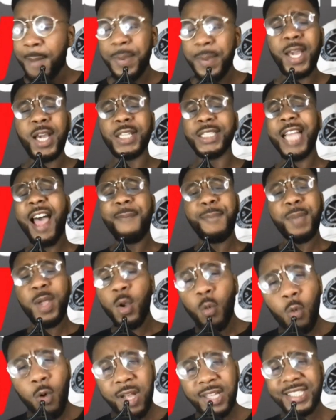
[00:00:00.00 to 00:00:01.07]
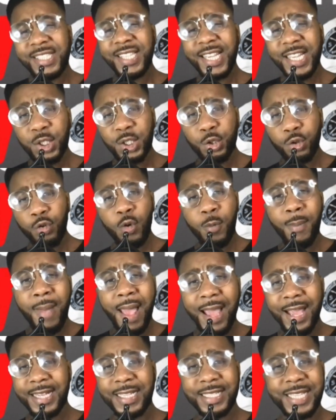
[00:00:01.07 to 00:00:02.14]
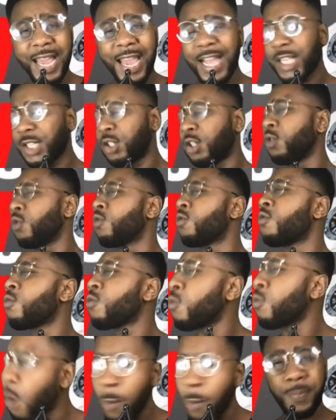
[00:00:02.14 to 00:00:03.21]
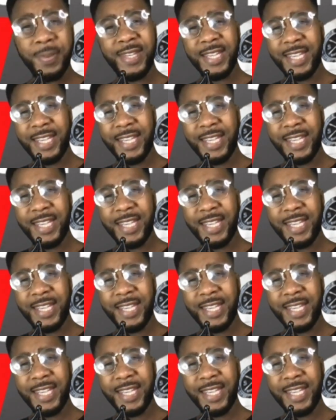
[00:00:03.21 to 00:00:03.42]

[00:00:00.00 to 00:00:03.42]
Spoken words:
Because I've been wanting Drew McIntyre to whoop